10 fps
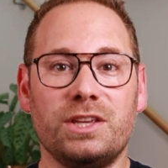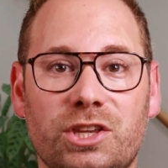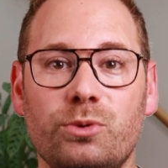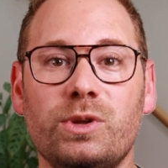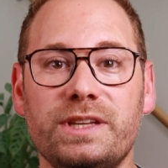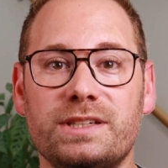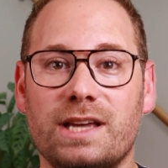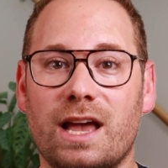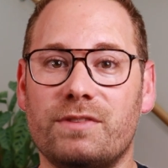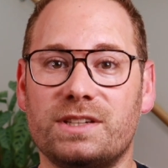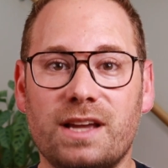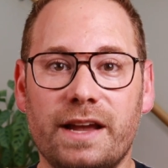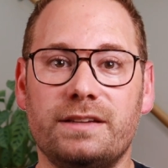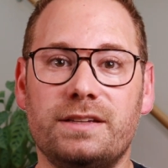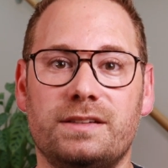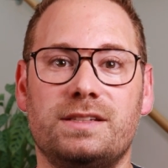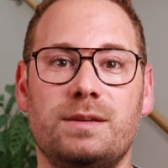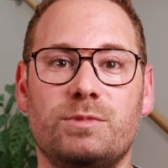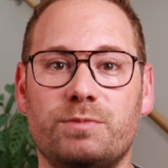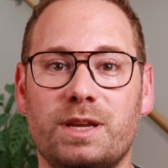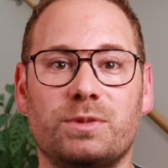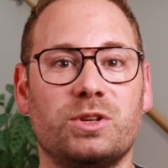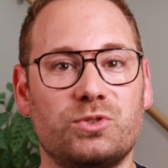you will need to have a tight-knit team of people